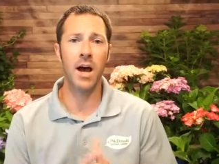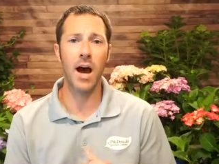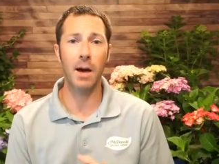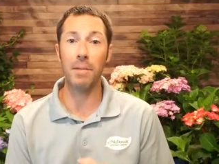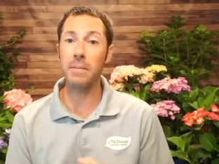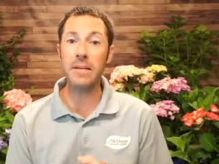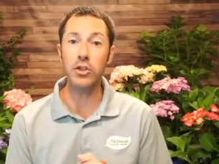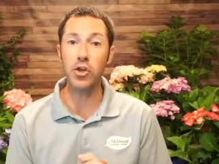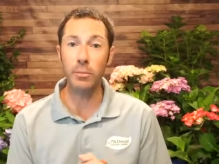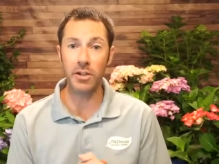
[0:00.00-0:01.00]
Uh, might be
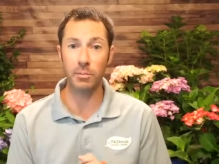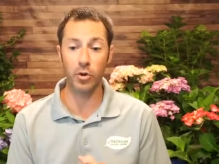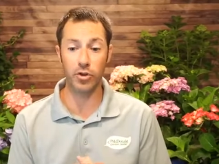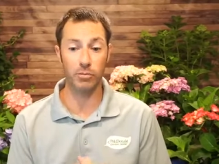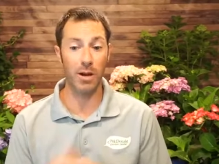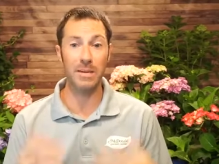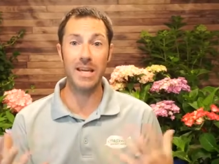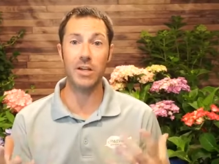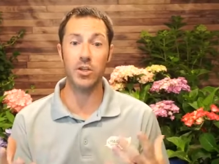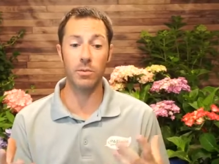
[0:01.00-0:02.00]
too much moisture, might be
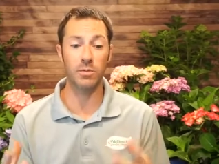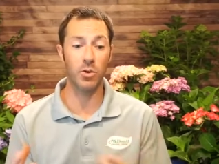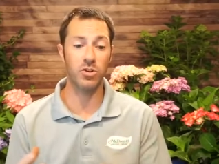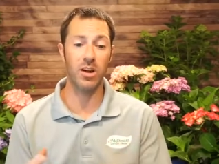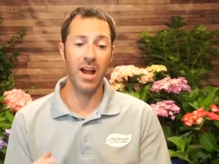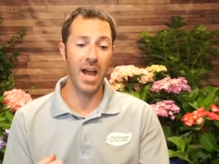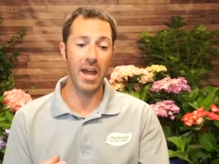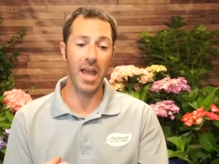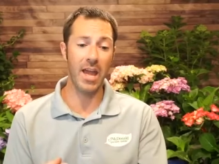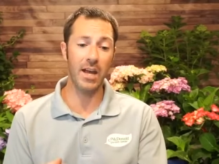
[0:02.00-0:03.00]
getting too much moisture.
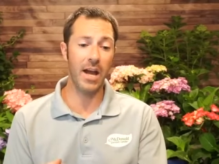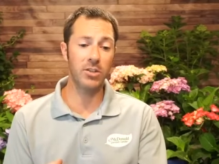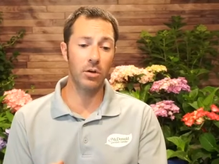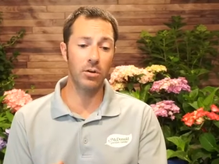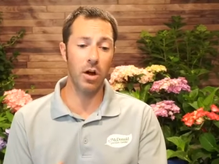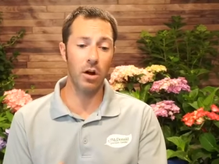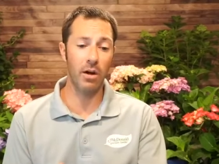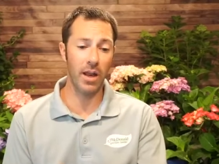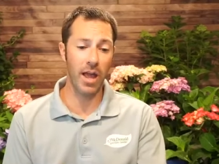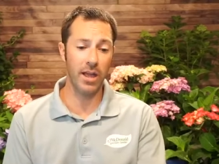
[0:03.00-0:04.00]
And Anne, I don't know,
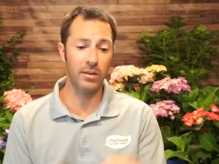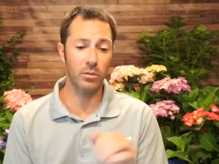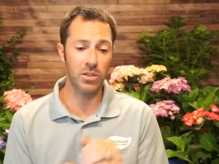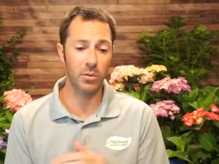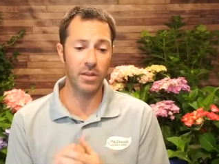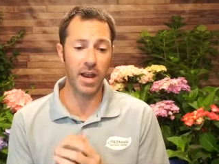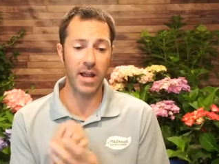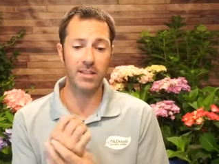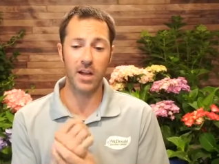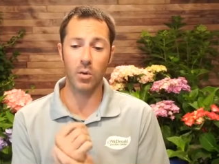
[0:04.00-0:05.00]
Anne was the one that
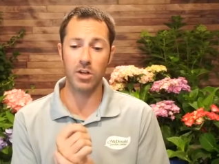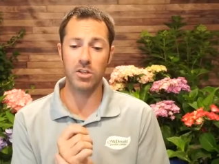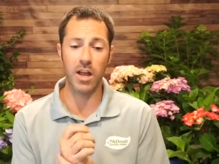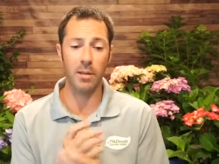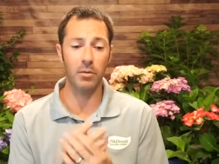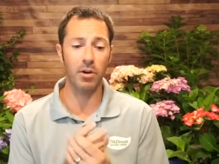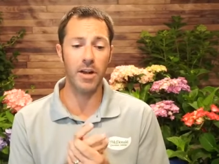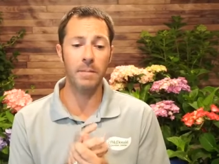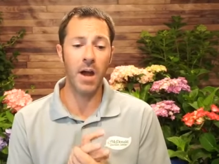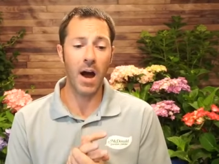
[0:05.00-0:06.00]
asked that question, Anne Marie.